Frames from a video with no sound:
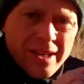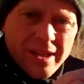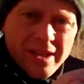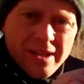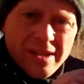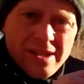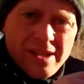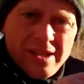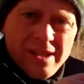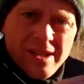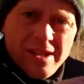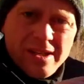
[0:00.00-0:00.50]

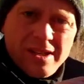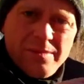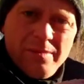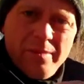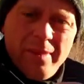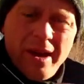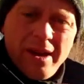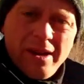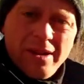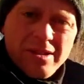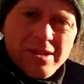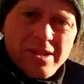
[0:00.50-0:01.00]
And since
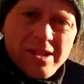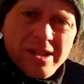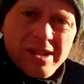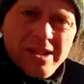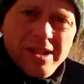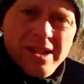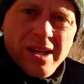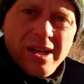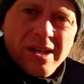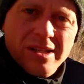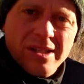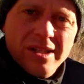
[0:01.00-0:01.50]
metal is
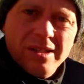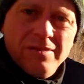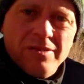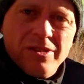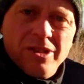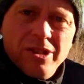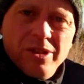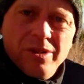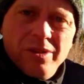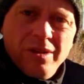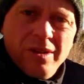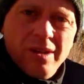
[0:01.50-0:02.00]
conductive
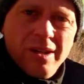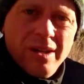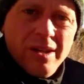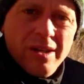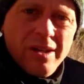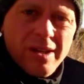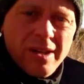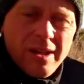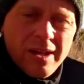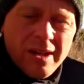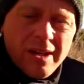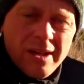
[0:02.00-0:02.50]
to
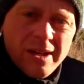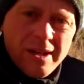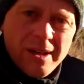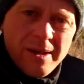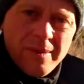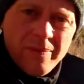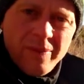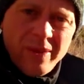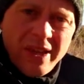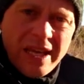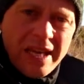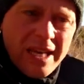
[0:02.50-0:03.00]

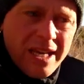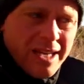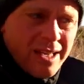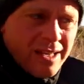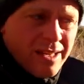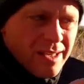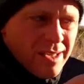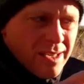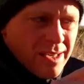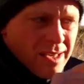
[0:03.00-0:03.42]
heat,